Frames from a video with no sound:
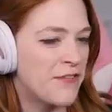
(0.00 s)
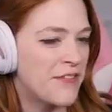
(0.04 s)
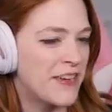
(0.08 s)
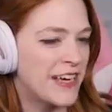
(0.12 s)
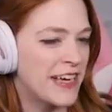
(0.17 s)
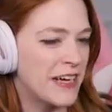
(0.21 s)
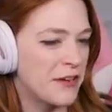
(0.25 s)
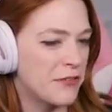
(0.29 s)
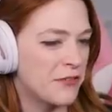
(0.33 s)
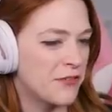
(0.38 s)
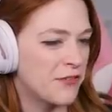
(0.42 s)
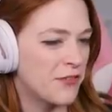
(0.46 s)

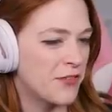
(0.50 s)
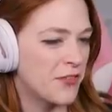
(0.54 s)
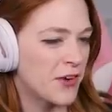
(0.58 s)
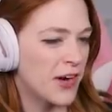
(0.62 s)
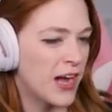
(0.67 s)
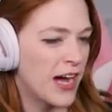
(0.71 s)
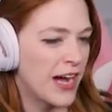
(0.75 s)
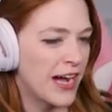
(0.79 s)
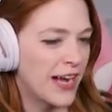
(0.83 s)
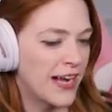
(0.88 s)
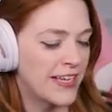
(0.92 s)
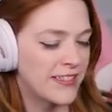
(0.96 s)
Tiffany!
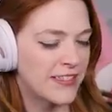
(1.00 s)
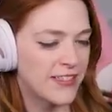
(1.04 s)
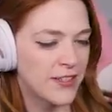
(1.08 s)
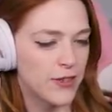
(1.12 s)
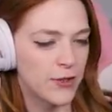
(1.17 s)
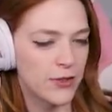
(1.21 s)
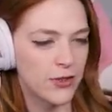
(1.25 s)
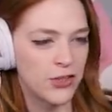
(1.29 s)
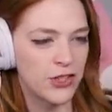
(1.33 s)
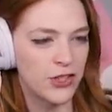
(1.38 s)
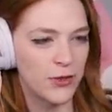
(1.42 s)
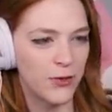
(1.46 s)
Frost.
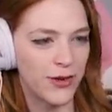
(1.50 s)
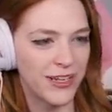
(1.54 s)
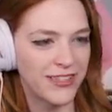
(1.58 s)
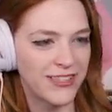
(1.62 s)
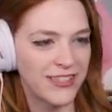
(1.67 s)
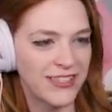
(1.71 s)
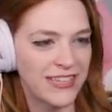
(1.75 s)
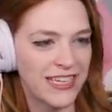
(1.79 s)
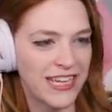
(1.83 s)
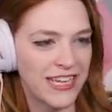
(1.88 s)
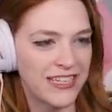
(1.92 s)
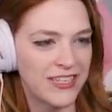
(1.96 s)
Oh, she
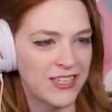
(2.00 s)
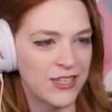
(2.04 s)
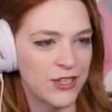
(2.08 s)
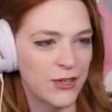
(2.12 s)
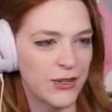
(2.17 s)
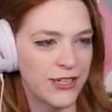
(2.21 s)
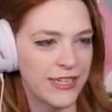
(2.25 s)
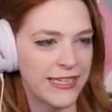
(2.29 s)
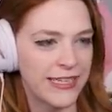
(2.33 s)
wants to get to know